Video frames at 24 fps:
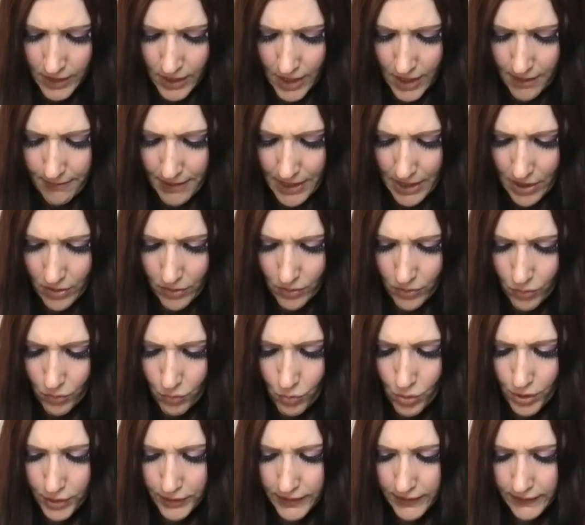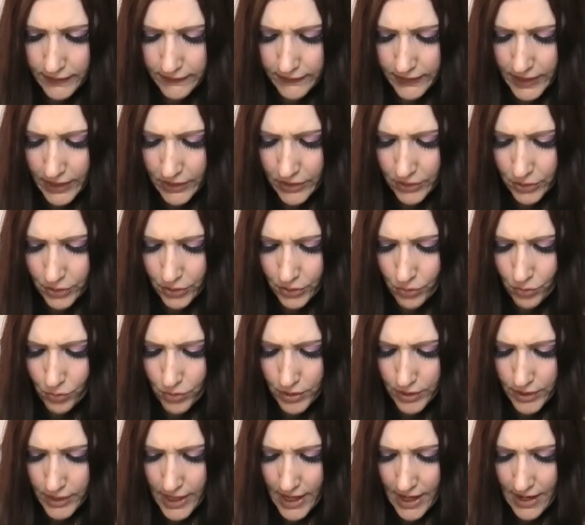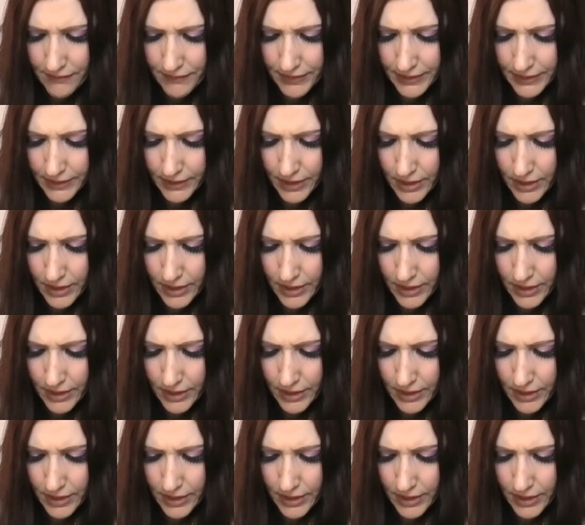about working together or having